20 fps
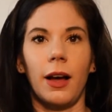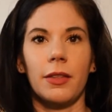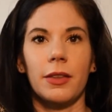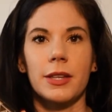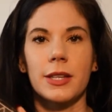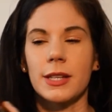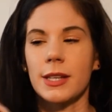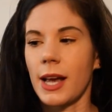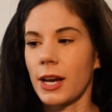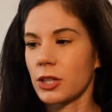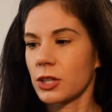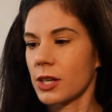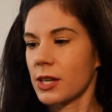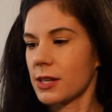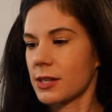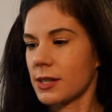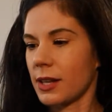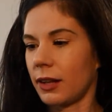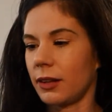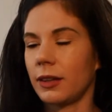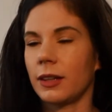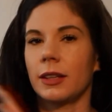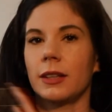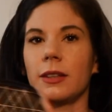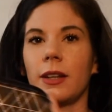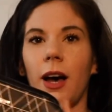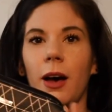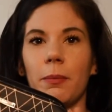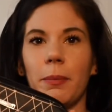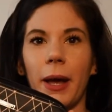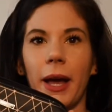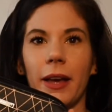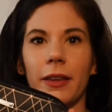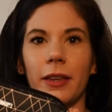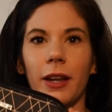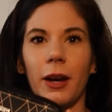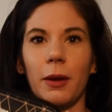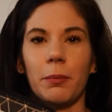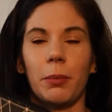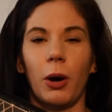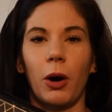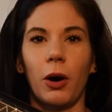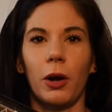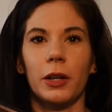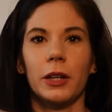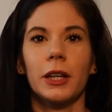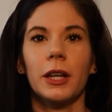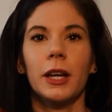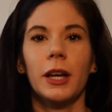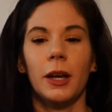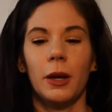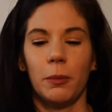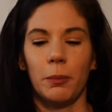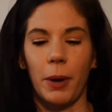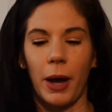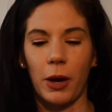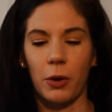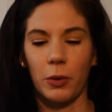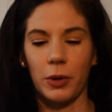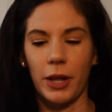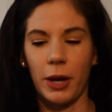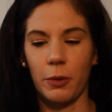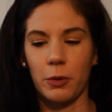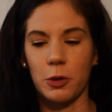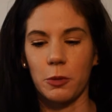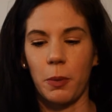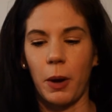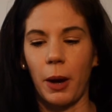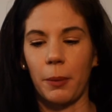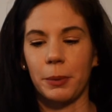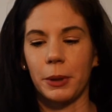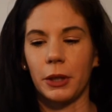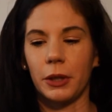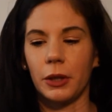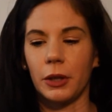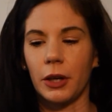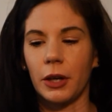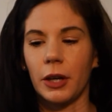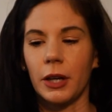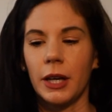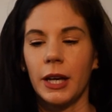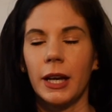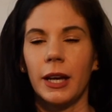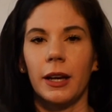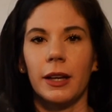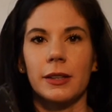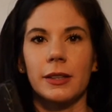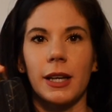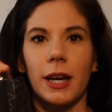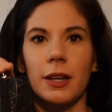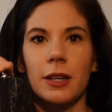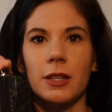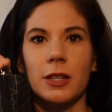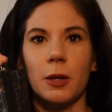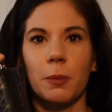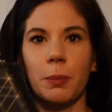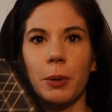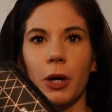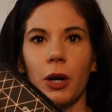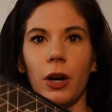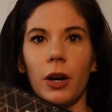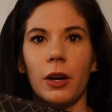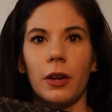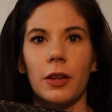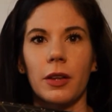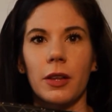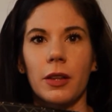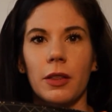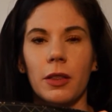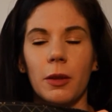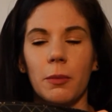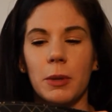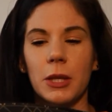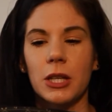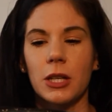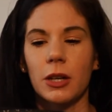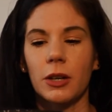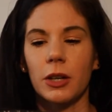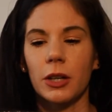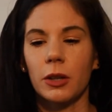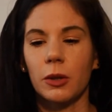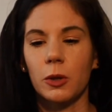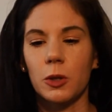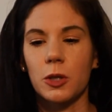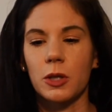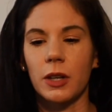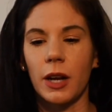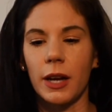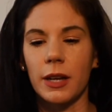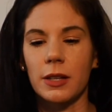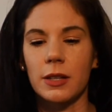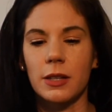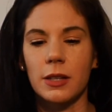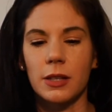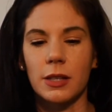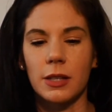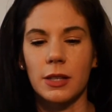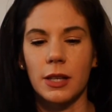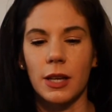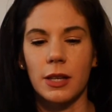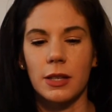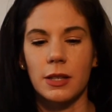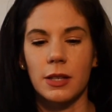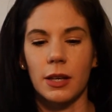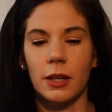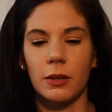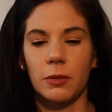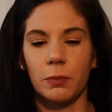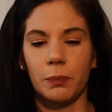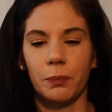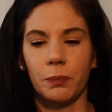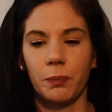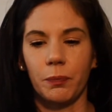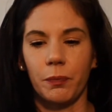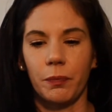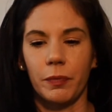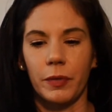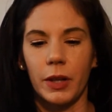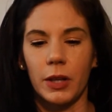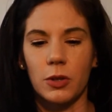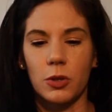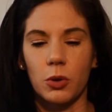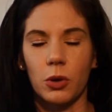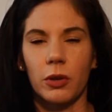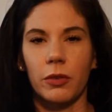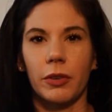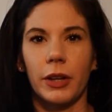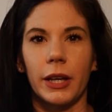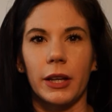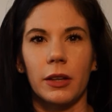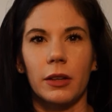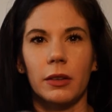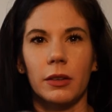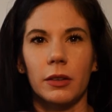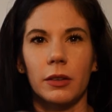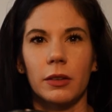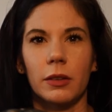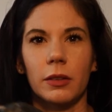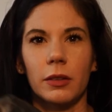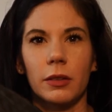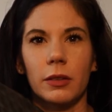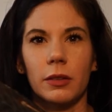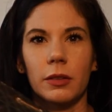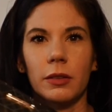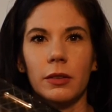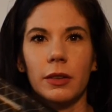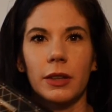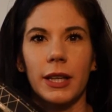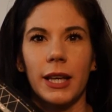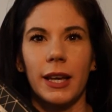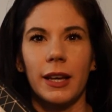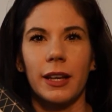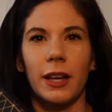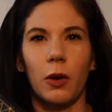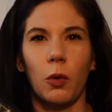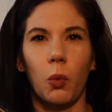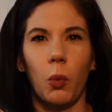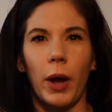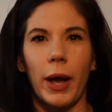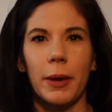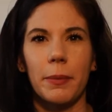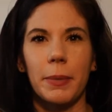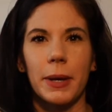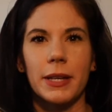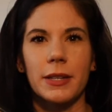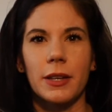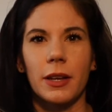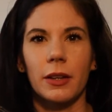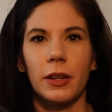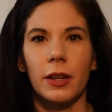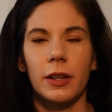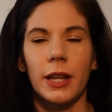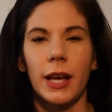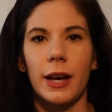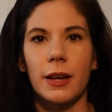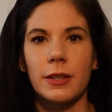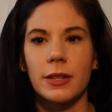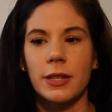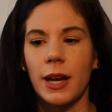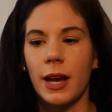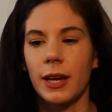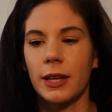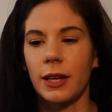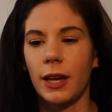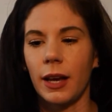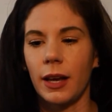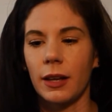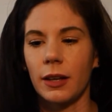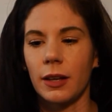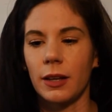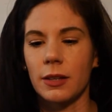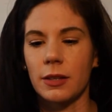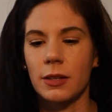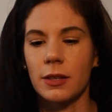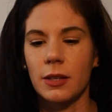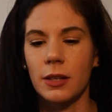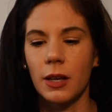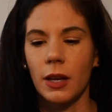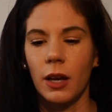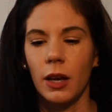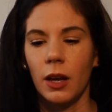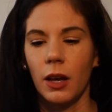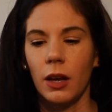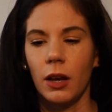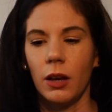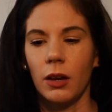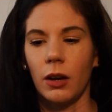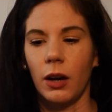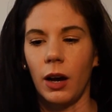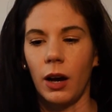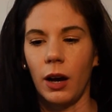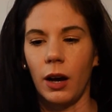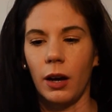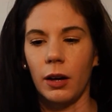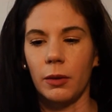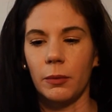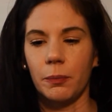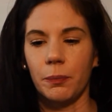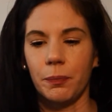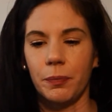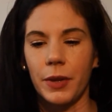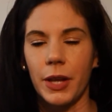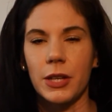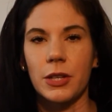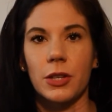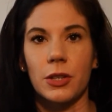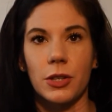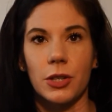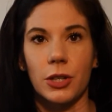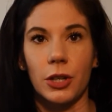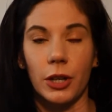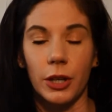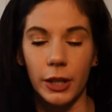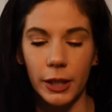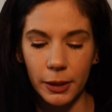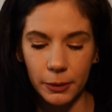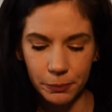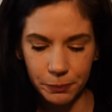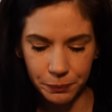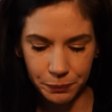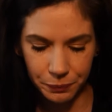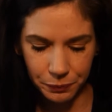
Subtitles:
This is actually a Stella and Dot bag that I bought back when that was popular. It's got a zipper. The material is nice. It's nice, and it's sort of like can't get wet basically on the outside, and it's nice and sturdy.